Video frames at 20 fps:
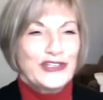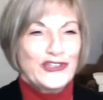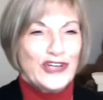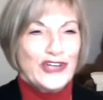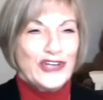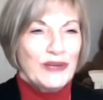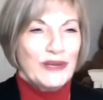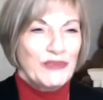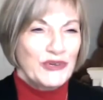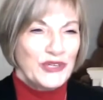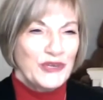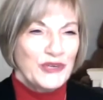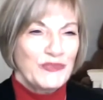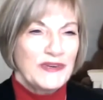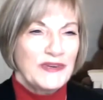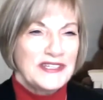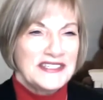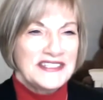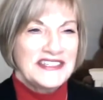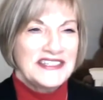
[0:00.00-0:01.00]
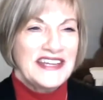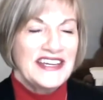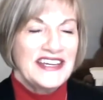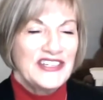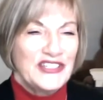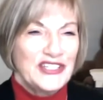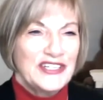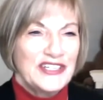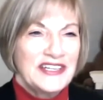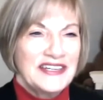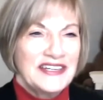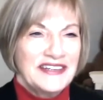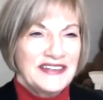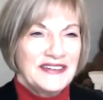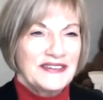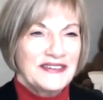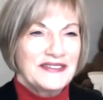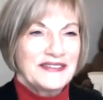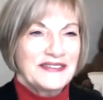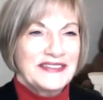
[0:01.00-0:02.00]
job on your presentation. I
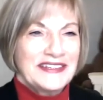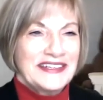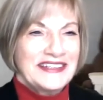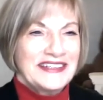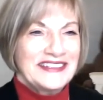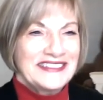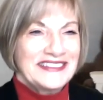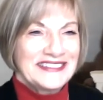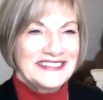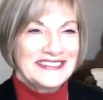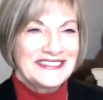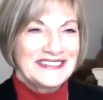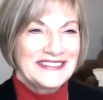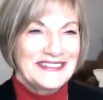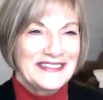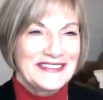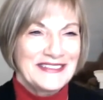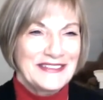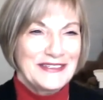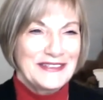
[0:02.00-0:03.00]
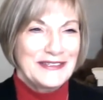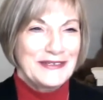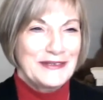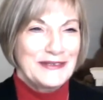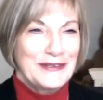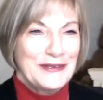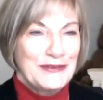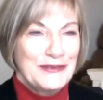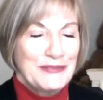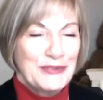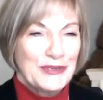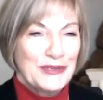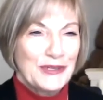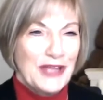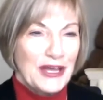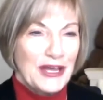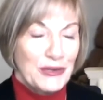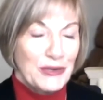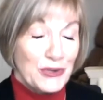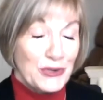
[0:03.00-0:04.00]
know you put a
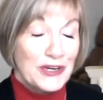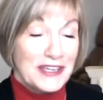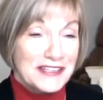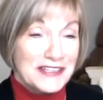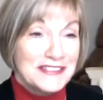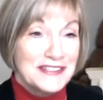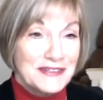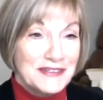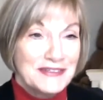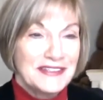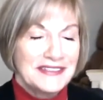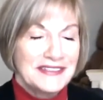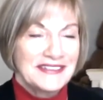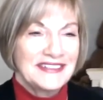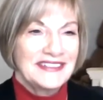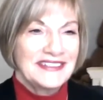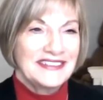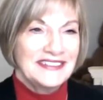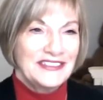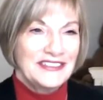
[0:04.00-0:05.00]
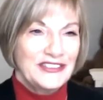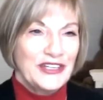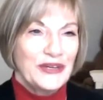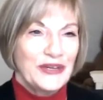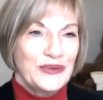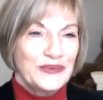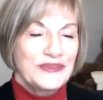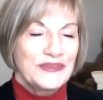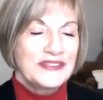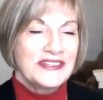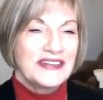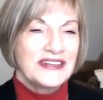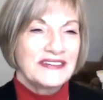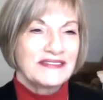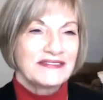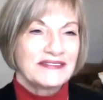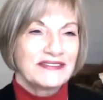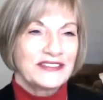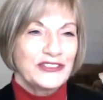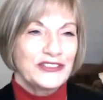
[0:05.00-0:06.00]
lot of work into it and it showed,
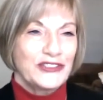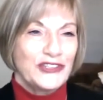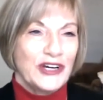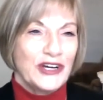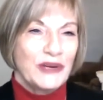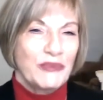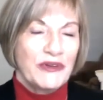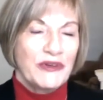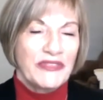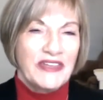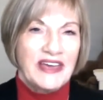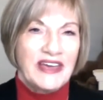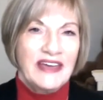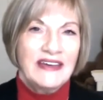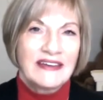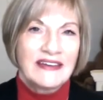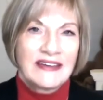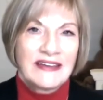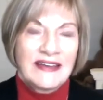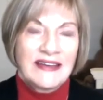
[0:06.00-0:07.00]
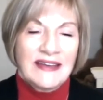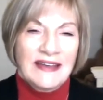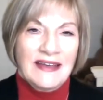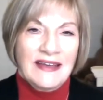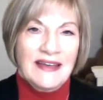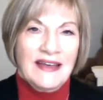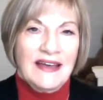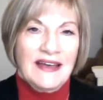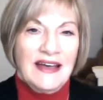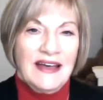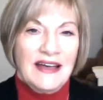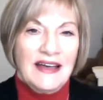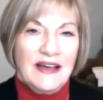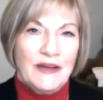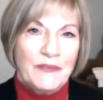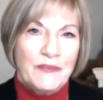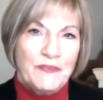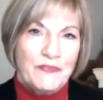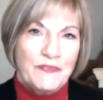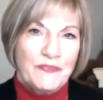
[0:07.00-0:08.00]
so good job on that.
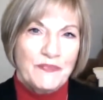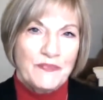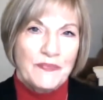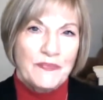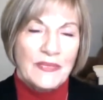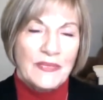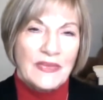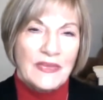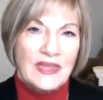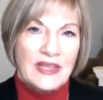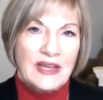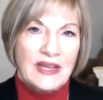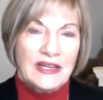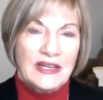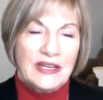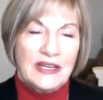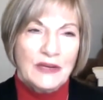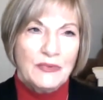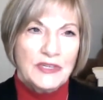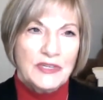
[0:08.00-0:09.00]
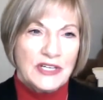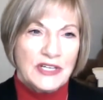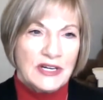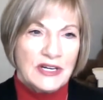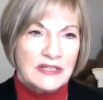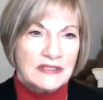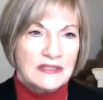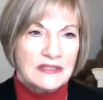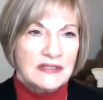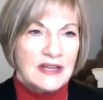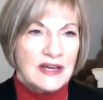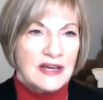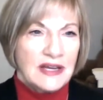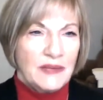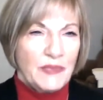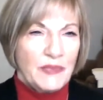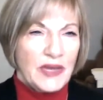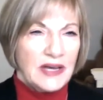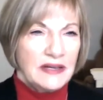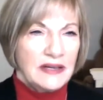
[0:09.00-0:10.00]
I know we talked a lot
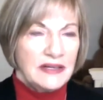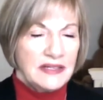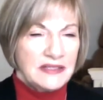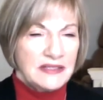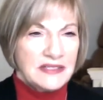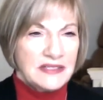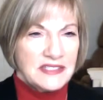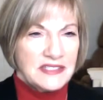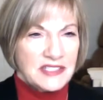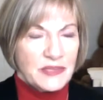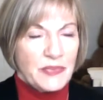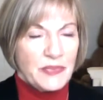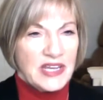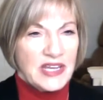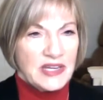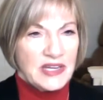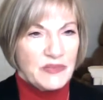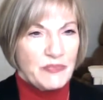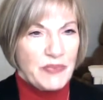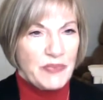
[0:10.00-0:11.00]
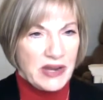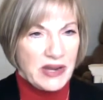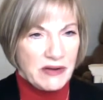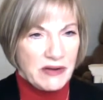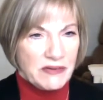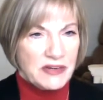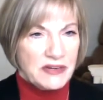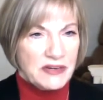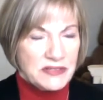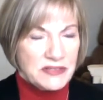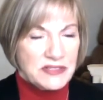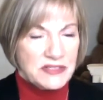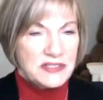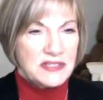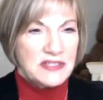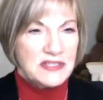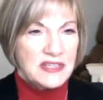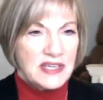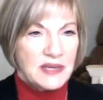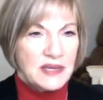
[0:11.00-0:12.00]
about anticipated barriers to
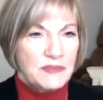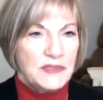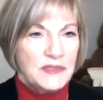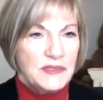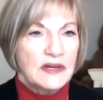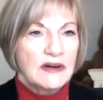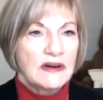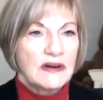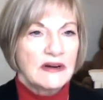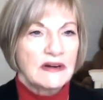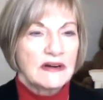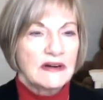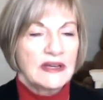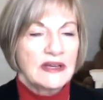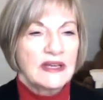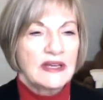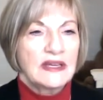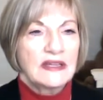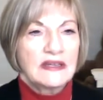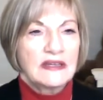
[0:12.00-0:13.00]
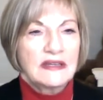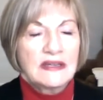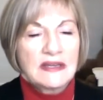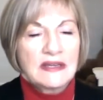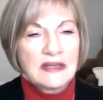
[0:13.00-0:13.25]
the MDR and